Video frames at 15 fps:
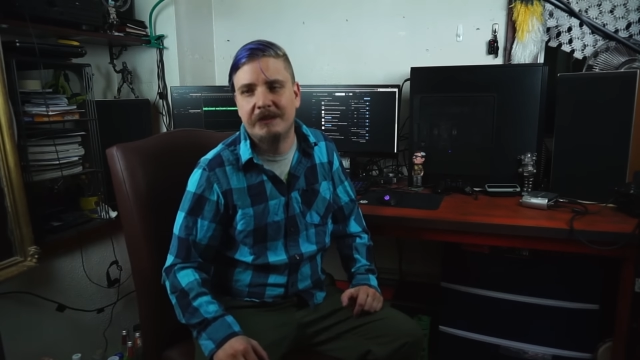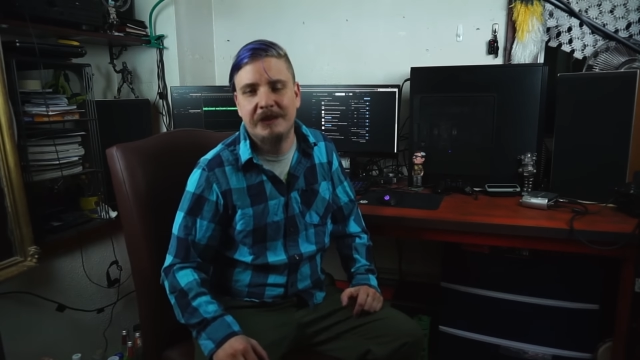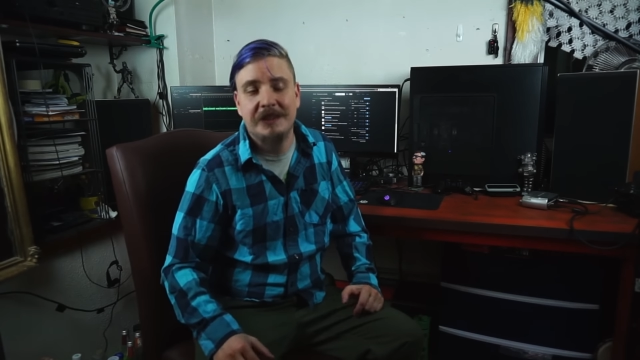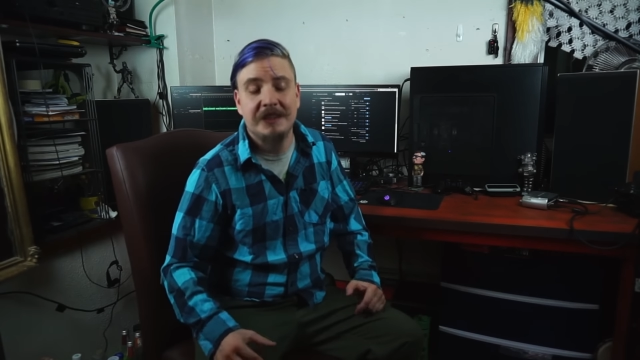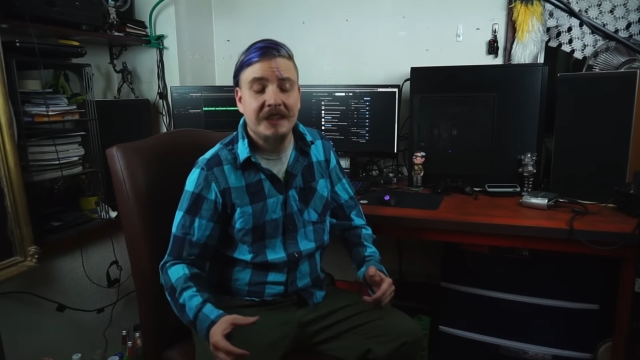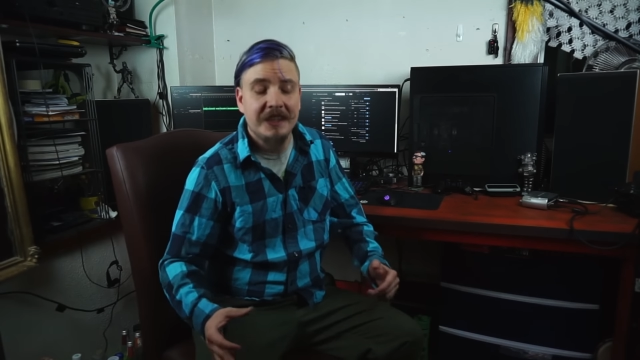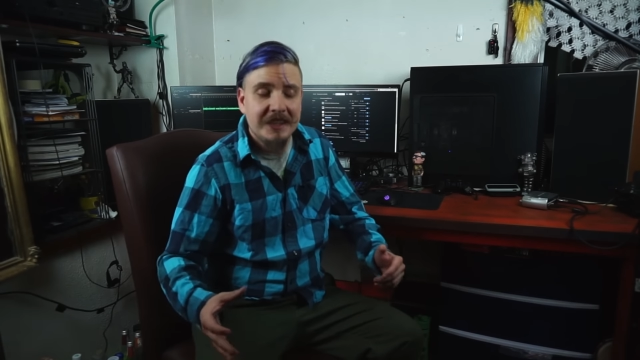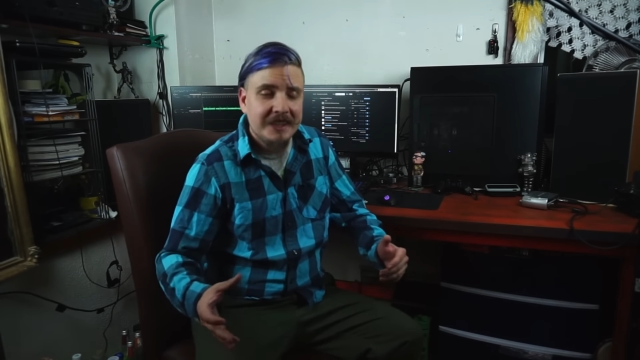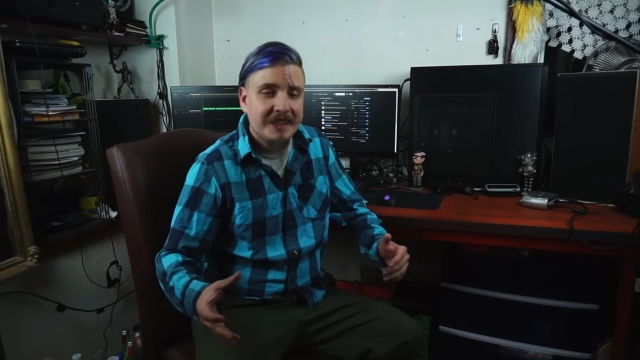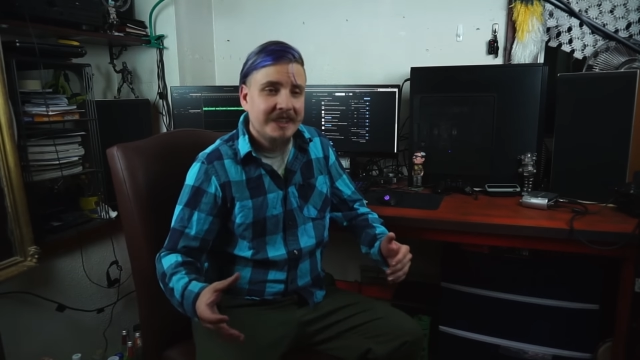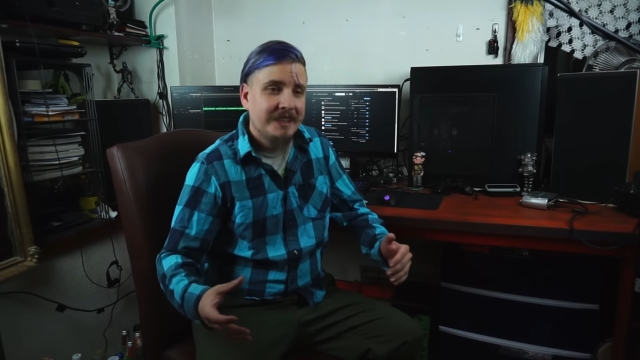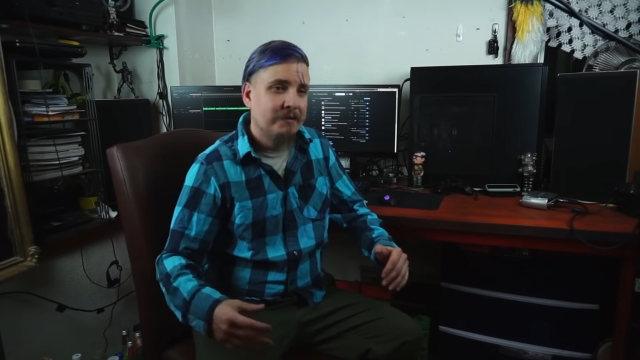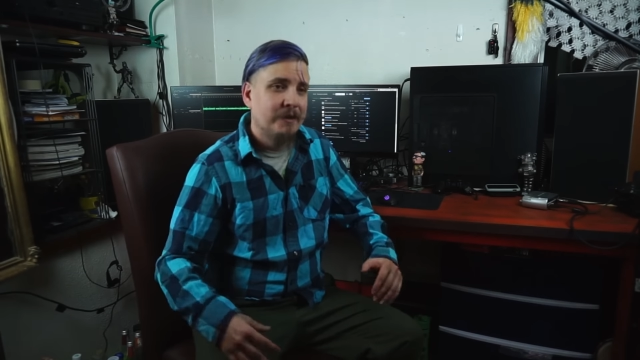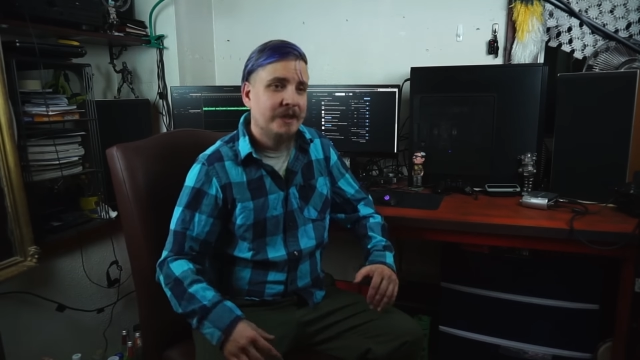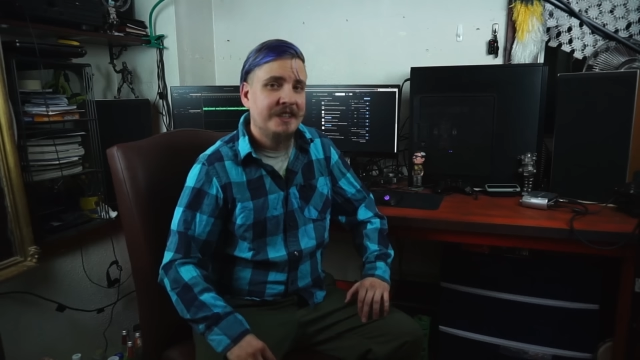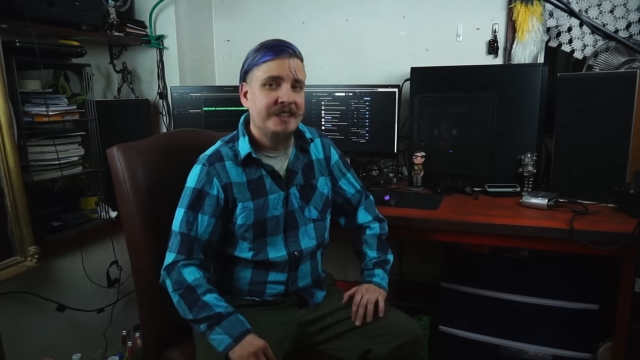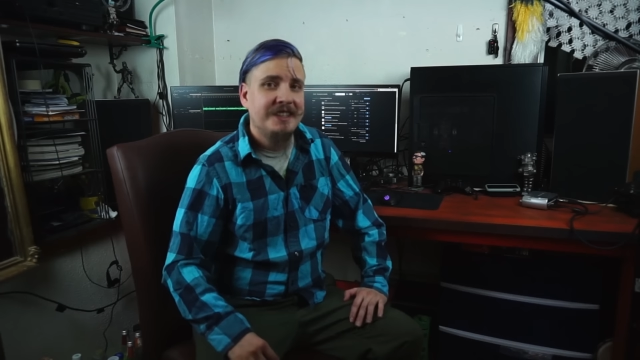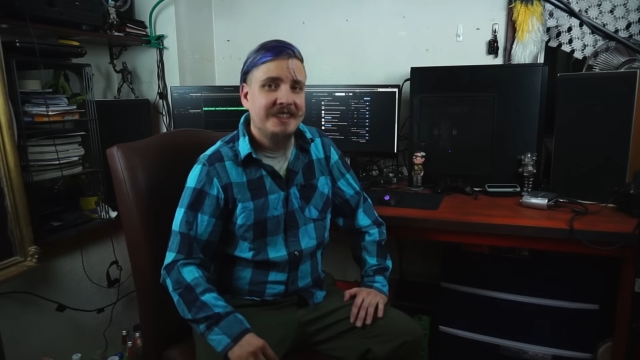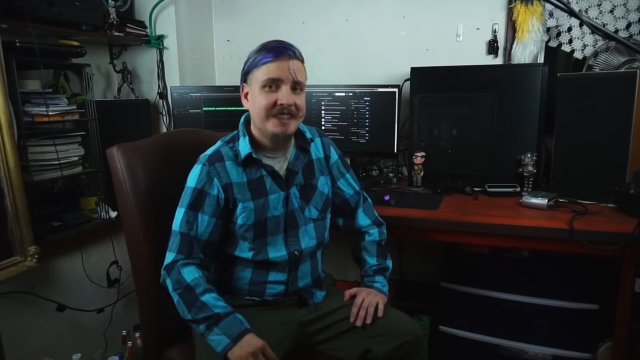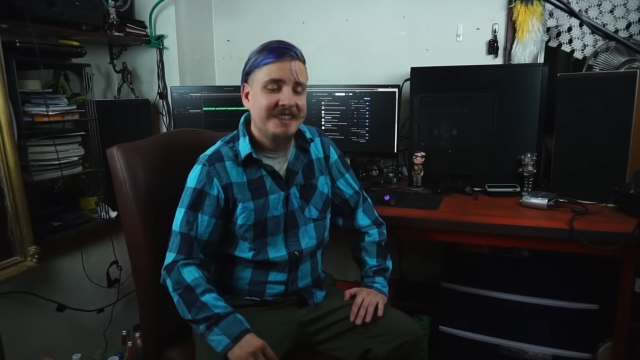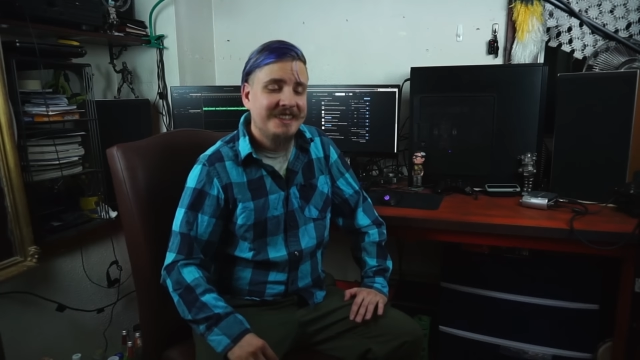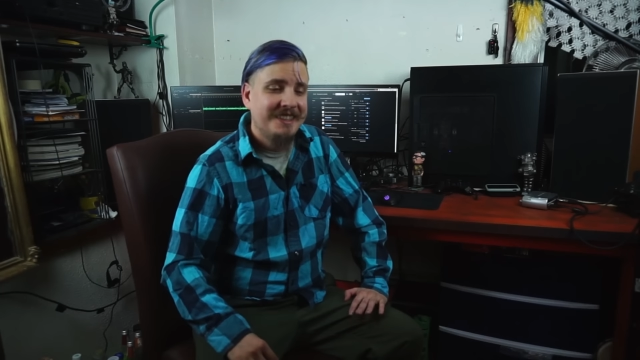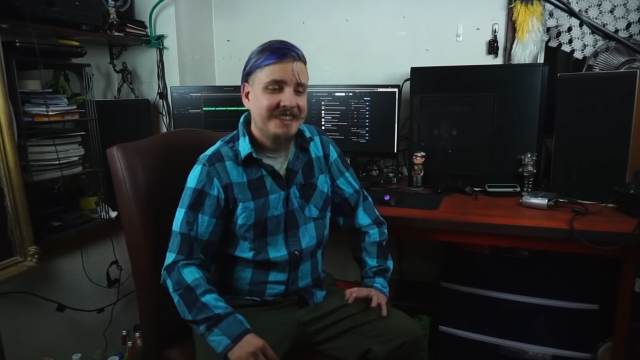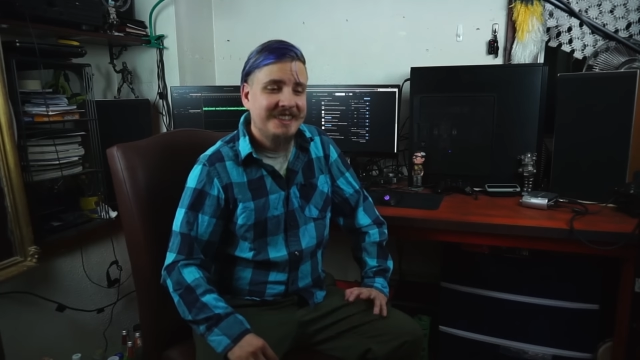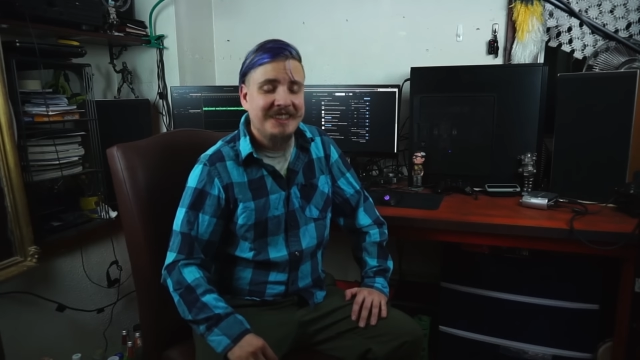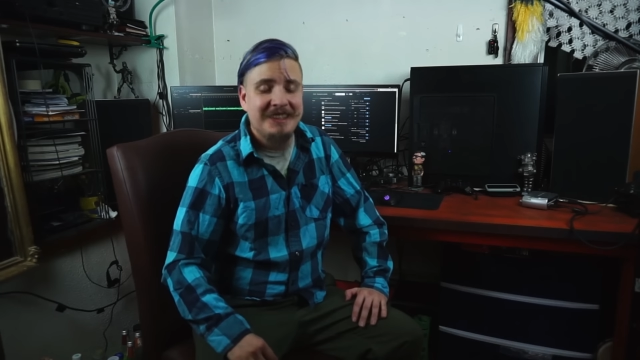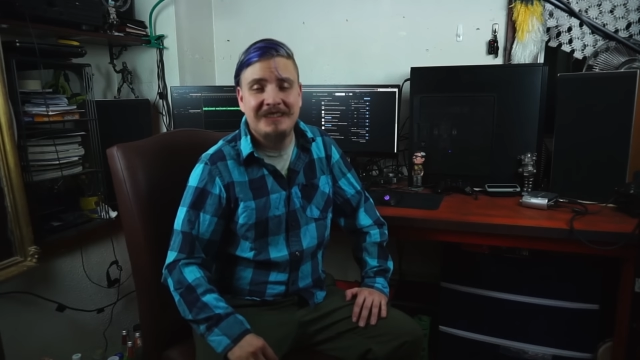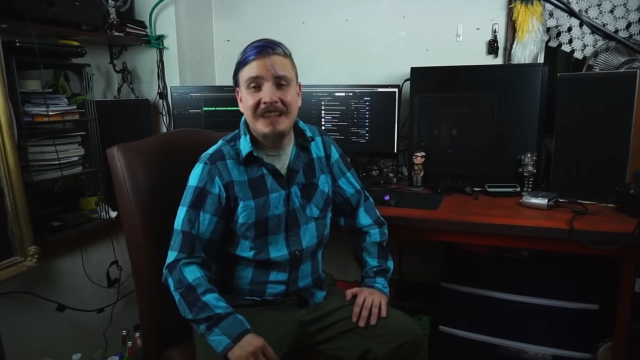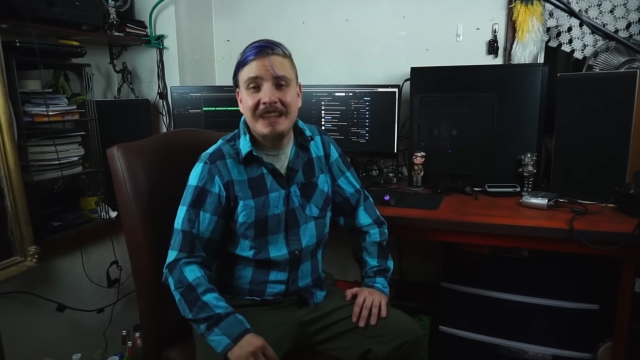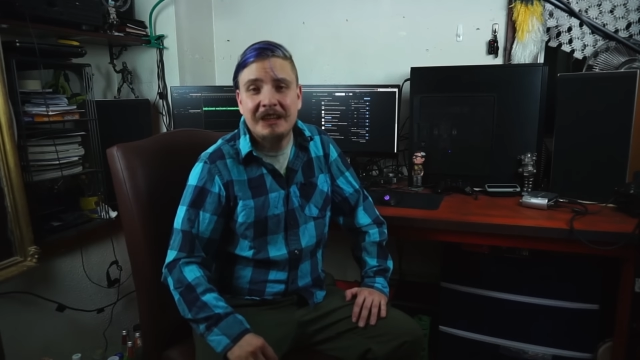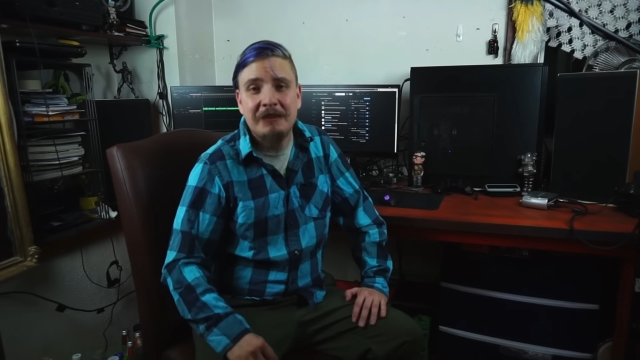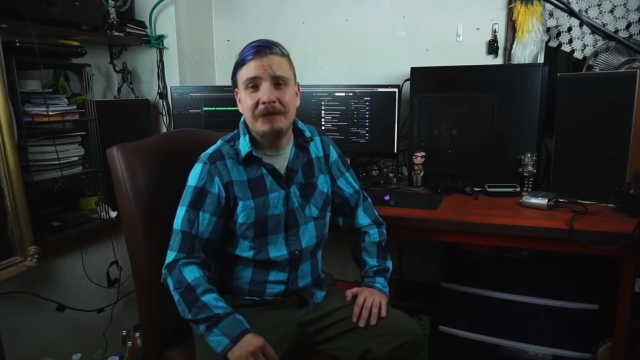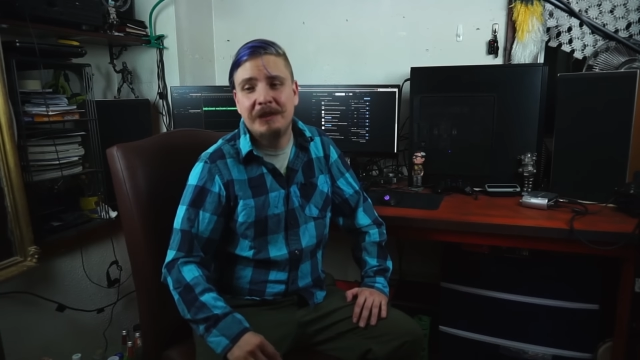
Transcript: I mean, but it's taken